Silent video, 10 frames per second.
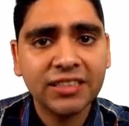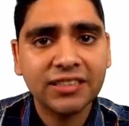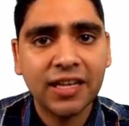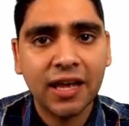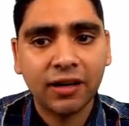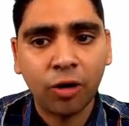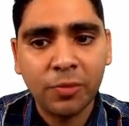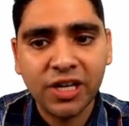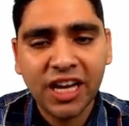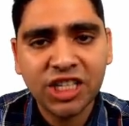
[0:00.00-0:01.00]
the
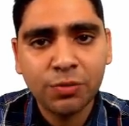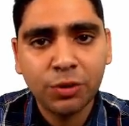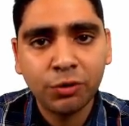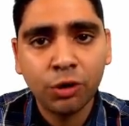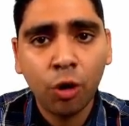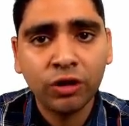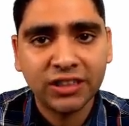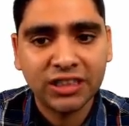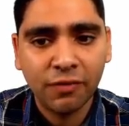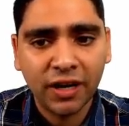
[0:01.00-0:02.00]
communication between all these
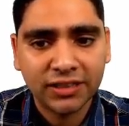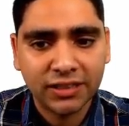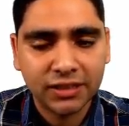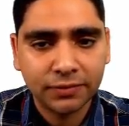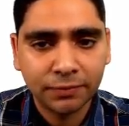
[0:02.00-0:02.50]
devices.